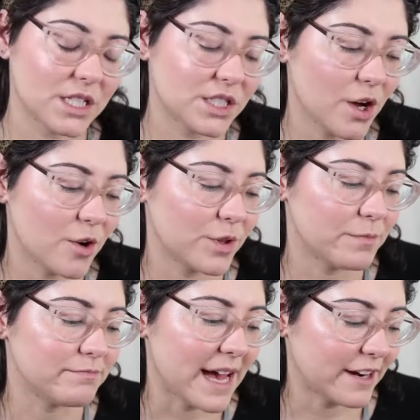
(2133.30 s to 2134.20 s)
So
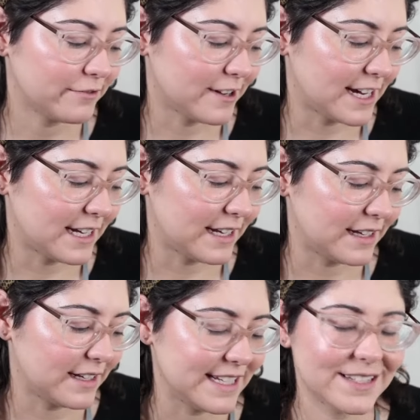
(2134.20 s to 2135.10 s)
the
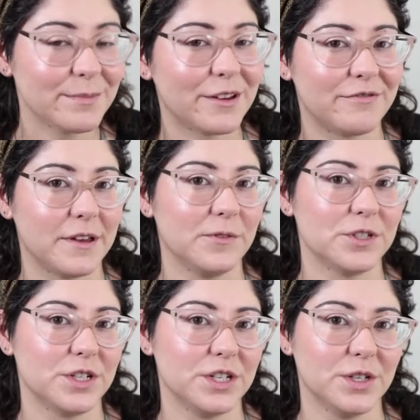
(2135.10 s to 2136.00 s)
mattifying isn't my
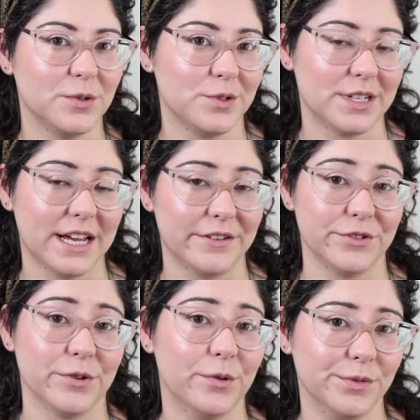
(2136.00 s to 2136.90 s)
favorite to use
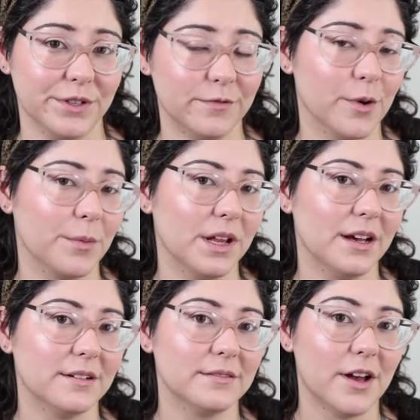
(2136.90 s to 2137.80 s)
as your only
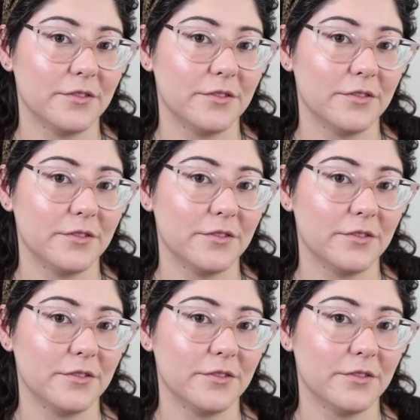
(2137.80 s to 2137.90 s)
formula.